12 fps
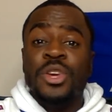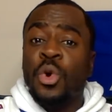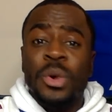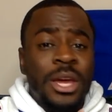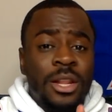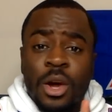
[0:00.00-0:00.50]
You
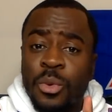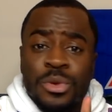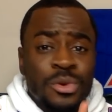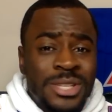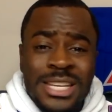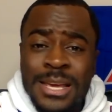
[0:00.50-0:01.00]
don't get along with
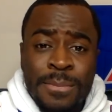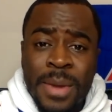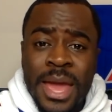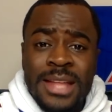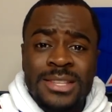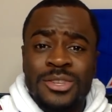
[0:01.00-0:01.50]
your
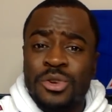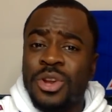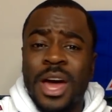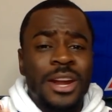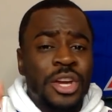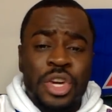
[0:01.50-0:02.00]
teammates. You're
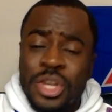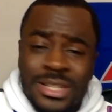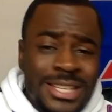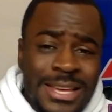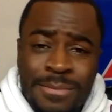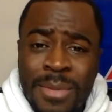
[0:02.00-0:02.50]
not a good
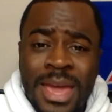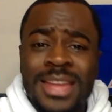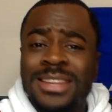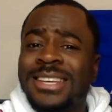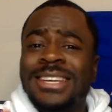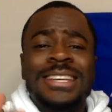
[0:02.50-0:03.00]

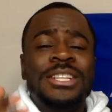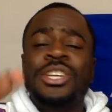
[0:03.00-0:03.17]
teammate.